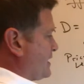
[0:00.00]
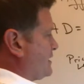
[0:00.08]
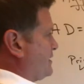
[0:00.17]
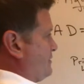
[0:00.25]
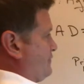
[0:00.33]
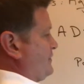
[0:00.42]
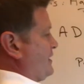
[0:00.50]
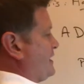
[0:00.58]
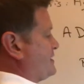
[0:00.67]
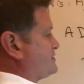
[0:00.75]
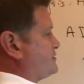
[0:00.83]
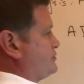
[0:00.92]
negative? It
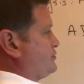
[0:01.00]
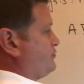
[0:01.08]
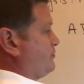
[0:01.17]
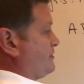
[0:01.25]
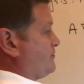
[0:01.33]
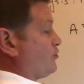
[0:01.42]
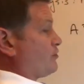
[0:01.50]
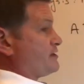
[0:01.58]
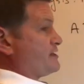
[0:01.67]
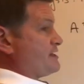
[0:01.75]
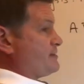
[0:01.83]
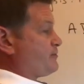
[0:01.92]
has to do with more
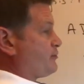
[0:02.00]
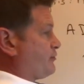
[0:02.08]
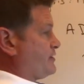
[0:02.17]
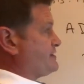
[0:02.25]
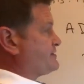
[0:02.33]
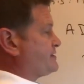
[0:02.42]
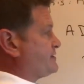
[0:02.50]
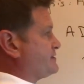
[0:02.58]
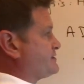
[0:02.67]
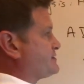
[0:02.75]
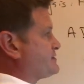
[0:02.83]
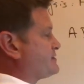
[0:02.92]
deep
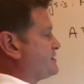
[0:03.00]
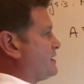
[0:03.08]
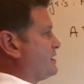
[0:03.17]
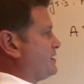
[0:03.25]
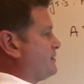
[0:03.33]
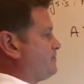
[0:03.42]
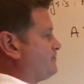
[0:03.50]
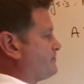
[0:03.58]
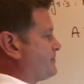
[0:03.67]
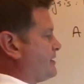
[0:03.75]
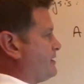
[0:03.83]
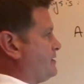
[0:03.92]
reasons
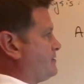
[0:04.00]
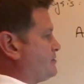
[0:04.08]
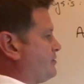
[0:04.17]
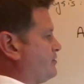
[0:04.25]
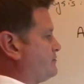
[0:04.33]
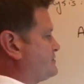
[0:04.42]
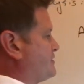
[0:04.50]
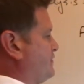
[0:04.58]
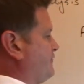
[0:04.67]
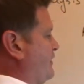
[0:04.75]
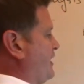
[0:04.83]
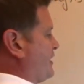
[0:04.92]
in terms
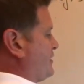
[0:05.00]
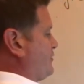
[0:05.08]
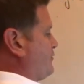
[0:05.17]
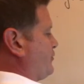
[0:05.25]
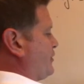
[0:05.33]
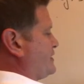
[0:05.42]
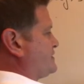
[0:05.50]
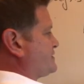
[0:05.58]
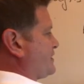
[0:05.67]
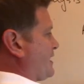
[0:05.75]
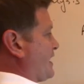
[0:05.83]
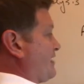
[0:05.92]
of higher
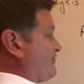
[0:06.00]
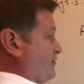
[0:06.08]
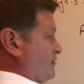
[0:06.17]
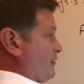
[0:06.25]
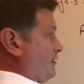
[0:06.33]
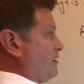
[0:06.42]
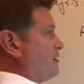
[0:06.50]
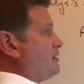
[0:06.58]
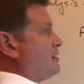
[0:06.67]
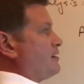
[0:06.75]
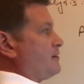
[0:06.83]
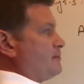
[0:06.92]
price level,
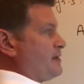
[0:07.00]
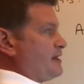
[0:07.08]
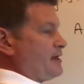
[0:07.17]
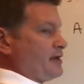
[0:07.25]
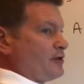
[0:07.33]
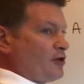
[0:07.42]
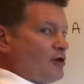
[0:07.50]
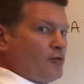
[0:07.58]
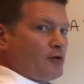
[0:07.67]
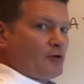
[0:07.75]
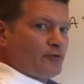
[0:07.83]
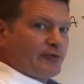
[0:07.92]
meaning
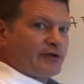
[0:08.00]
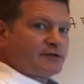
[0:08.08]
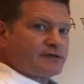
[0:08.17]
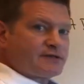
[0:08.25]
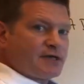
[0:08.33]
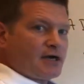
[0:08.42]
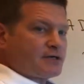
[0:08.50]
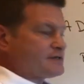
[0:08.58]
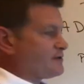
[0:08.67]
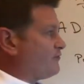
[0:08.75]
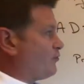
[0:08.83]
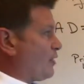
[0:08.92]
lower real
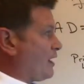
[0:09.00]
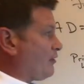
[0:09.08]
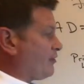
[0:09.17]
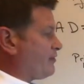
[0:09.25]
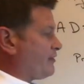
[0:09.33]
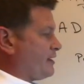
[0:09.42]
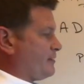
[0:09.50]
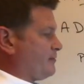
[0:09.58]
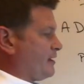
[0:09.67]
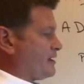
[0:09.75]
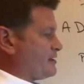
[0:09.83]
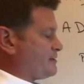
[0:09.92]
stocks of wealth and
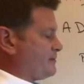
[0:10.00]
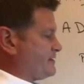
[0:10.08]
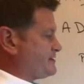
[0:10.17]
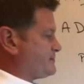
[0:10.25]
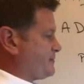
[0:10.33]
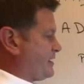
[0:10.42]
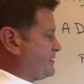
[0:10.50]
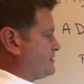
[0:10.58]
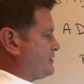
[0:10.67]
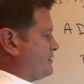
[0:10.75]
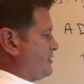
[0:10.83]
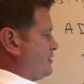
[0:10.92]
money to be
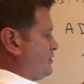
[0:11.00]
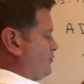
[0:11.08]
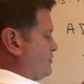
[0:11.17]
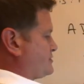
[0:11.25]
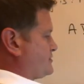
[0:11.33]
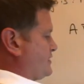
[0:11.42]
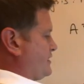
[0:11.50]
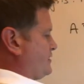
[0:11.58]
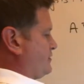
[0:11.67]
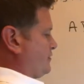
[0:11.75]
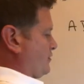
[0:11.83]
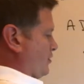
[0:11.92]
spent, which
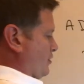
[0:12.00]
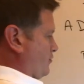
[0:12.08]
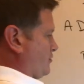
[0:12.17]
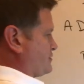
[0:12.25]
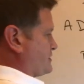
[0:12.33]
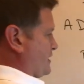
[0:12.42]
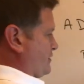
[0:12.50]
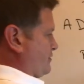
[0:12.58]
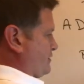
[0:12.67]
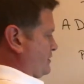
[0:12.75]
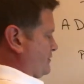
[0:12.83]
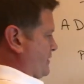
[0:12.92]
then lowers
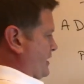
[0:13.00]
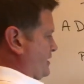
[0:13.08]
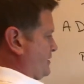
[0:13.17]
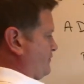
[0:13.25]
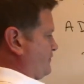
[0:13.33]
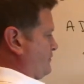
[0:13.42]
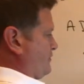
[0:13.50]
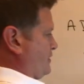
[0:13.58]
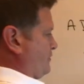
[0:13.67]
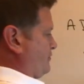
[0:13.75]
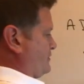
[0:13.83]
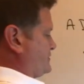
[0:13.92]
aggregate demand. If you
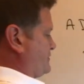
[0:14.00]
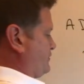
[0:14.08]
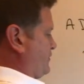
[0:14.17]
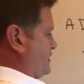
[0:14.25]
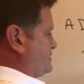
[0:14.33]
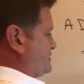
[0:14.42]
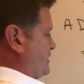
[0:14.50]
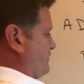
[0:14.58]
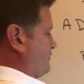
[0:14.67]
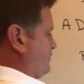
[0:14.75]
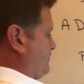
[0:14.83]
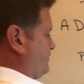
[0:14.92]
increase the price
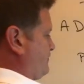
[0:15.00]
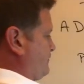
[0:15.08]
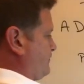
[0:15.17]
level